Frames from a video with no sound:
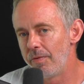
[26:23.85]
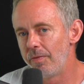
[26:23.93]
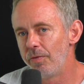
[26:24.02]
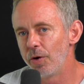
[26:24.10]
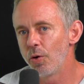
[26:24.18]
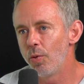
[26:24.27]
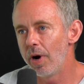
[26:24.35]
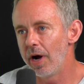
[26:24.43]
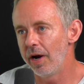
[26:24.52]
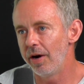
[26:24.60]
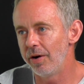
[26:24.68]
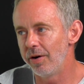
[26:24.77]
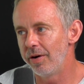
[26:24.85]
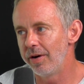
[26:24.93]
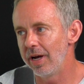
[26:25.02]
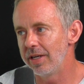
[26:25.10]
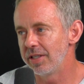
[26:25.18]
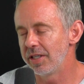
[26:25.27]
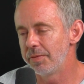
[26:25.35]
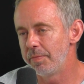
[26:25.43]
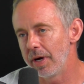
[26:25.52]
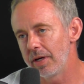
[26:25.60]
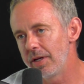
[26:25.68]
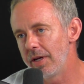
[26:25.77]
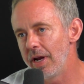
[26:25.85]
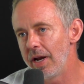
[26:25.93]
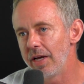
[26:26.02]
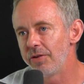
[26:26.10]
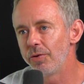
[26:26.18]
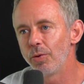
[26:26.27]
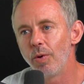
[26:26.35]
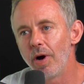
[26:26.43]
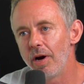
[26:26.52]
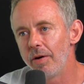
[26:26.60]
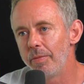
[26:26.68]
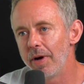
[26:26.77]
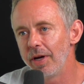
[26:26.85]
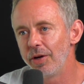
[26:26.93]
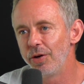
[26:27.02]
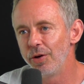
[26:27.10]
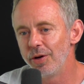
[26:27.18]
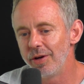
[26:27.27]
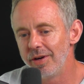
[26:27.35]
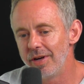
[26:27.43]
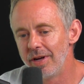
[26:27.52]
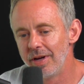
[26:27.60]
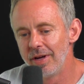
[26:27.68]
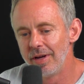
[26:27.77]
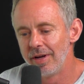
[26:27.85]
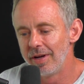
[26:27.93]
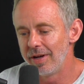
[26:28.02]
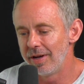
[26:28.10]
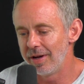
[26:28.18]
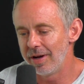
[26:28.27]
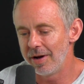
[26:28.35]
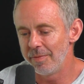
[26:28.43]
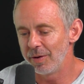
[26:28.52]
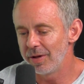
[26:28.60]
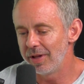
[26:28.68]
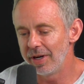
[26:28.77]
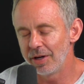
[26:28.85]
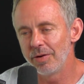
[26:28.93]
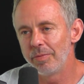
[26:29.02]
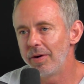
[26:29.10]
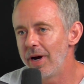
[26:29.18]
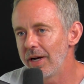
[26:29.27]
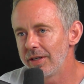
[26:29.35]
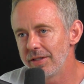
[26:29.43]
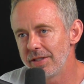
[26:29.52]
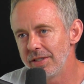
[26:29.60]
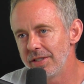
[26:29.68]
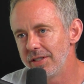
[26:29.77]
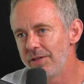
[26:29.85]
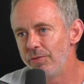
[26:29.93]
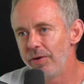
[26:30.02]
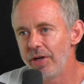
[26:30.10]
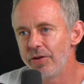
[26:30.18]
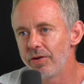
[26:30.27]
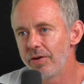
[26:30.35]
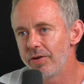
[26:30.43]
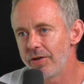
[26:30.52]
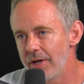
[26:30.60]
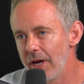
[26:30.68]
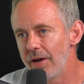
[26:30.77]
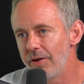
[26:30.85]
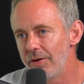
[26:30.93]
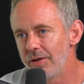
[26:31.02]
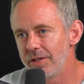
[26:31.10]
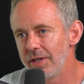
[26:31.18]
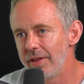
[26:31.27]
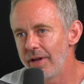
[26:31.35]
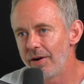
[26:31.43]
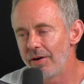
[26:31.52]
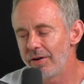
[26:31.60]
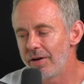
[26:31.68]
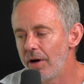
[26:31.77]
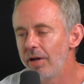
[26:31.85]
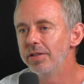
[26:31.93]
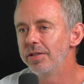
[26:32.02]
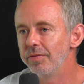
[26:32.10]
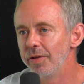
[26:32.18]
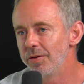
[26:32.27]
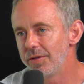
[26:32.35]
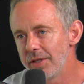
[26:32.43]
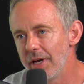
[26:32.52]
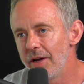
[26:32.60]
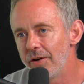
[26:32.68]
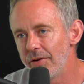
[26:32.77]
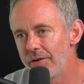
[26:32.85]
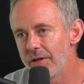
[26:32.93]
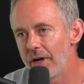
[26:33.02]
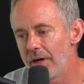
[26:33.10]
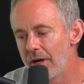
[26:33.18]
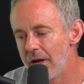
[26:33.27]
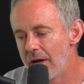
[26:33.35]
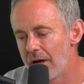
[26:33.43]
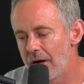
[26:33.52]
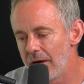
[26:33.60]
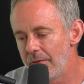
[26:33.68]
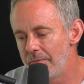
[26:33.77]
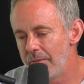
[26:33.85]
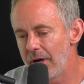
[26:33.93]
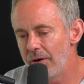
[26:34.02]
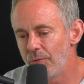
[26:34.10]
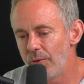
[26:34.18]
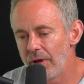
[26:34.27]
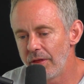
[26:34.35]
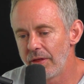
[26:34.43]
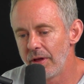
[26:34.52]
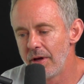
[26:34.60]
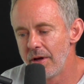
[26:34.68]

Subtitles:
required, as expected, and as required by good clinical practices and research standards. And there are tons of those standards. I made with